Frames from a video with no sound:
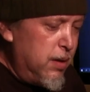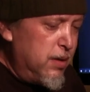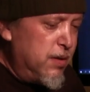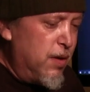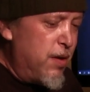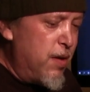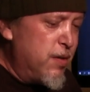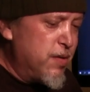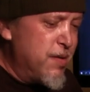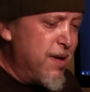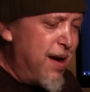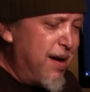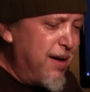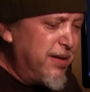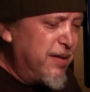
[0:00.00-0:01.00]
So those are
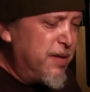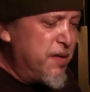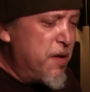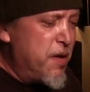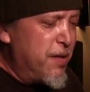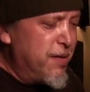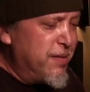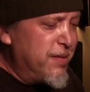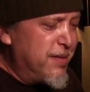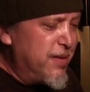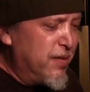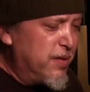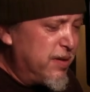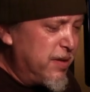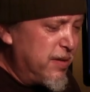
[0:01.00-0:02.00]
nice. There's
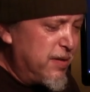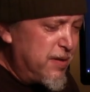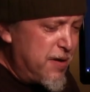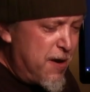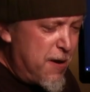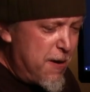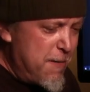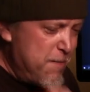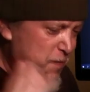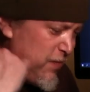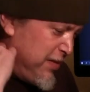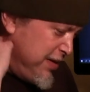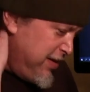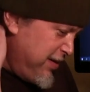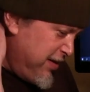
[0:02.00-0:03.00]
just
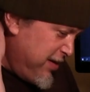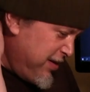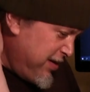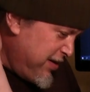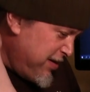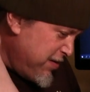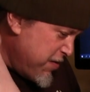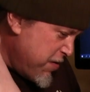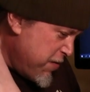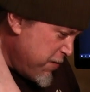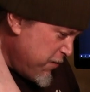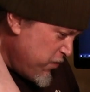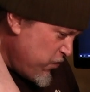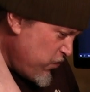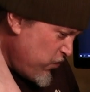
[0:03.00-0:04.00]
you
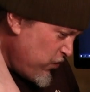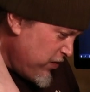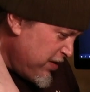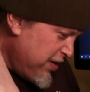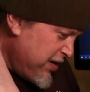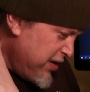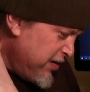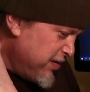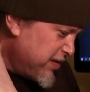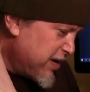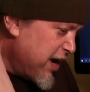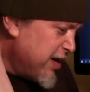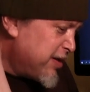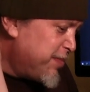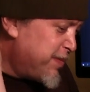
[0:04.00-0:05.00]
just
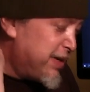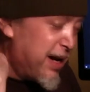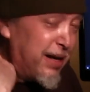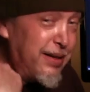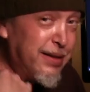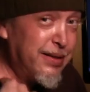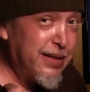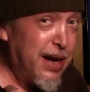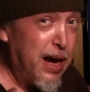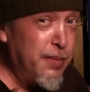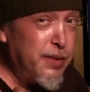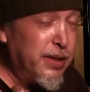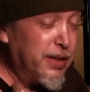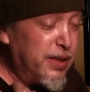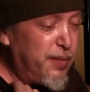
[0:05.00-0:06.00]
got to take the time
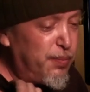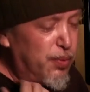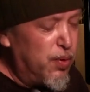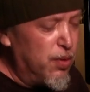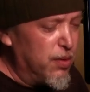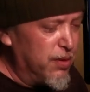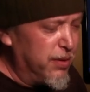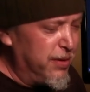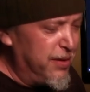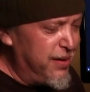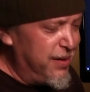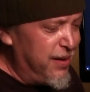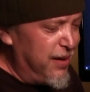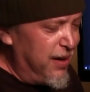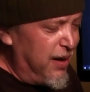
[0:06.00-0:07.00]
to explore.
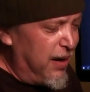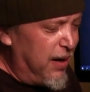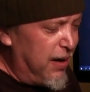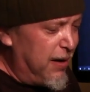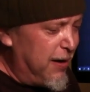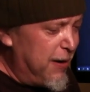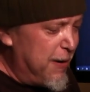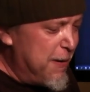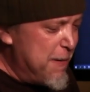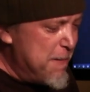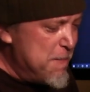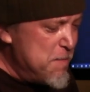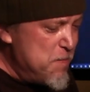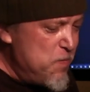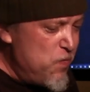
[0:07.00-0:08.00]

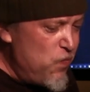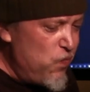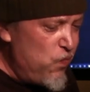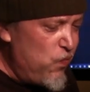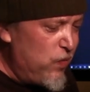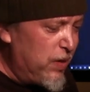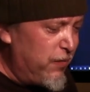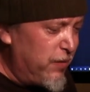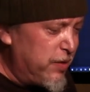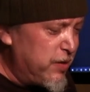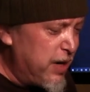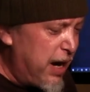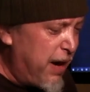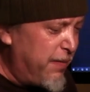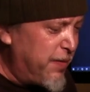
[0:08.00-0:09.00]
And once
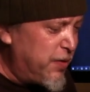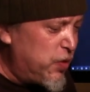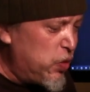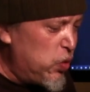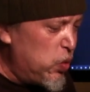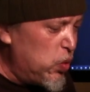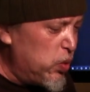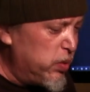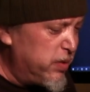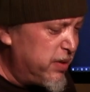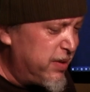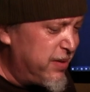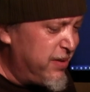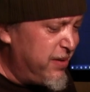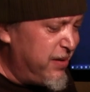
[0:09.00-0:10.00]
you have the tools,
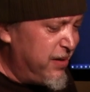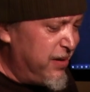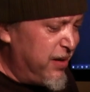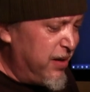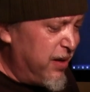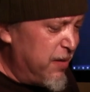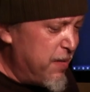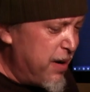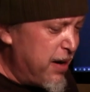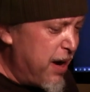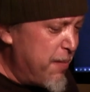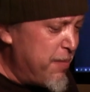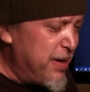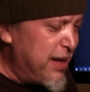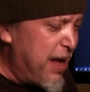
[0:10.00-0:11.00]
there may
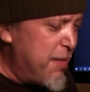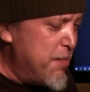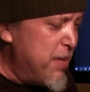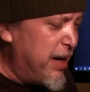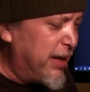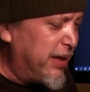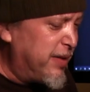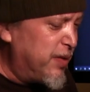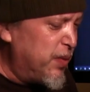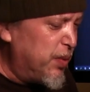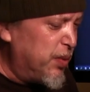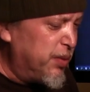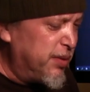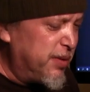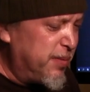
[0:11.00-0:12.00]
not be that many
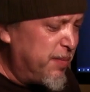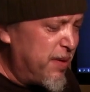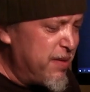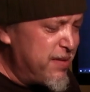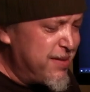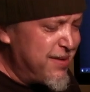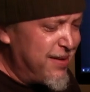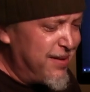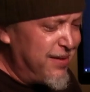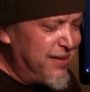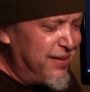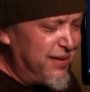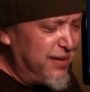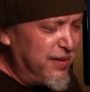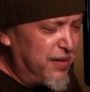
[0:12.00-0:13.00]
tools, but
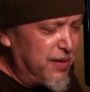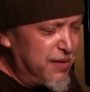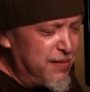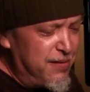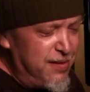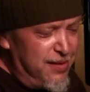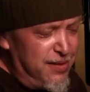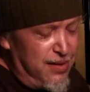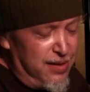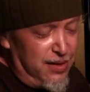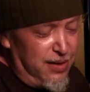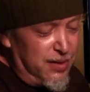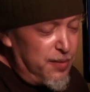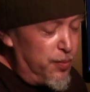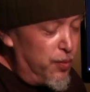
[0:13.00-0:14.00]
you can
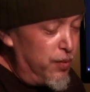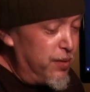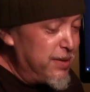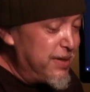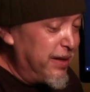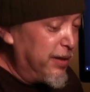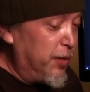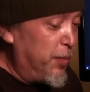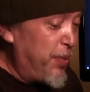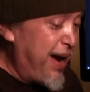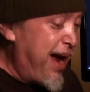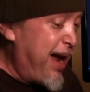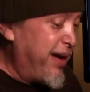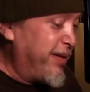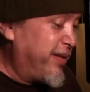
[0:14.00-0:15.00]
explore a single
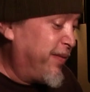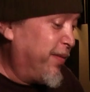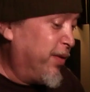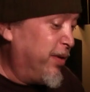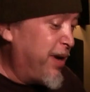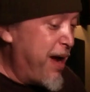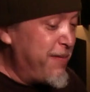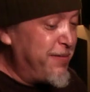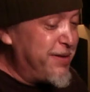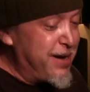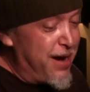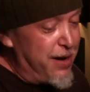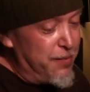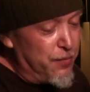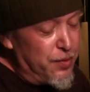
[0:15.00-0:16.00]
patch for a
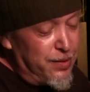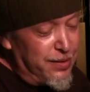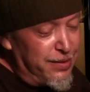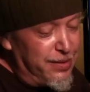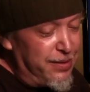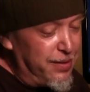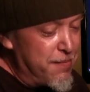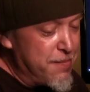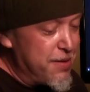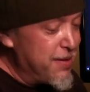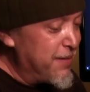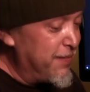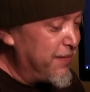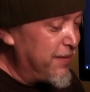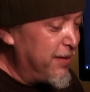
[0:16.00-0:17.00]
lifetime, really. I mean,
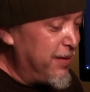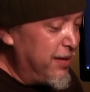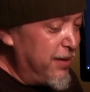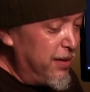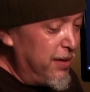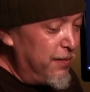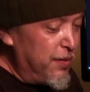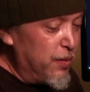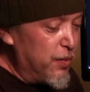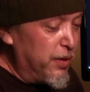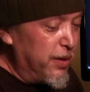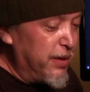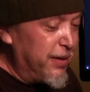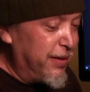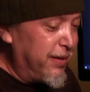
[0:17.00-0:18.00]
if you
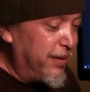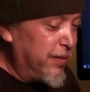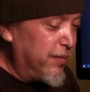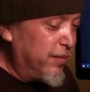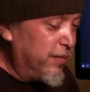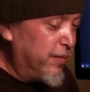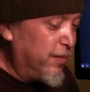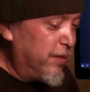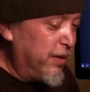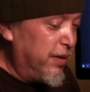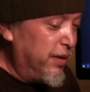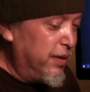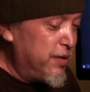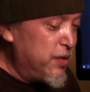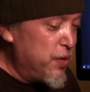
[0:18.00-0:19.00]
really
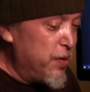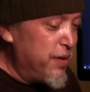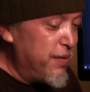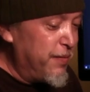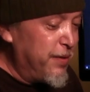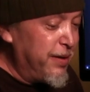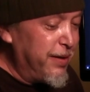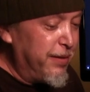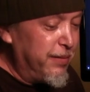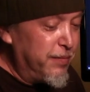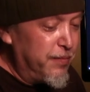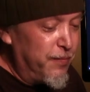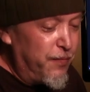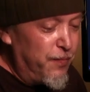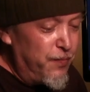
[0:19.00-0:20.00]
intuitively
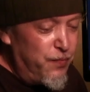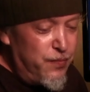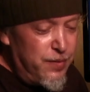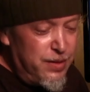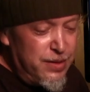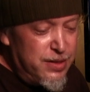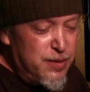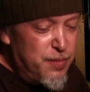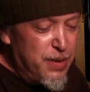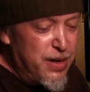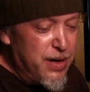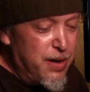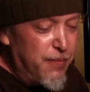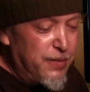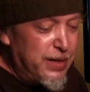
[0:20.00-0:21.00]
spend
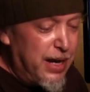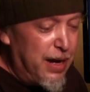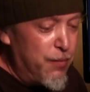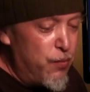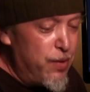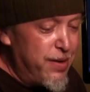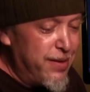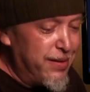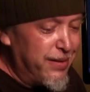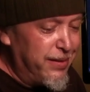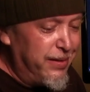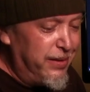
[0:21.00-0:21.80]
enough time with it.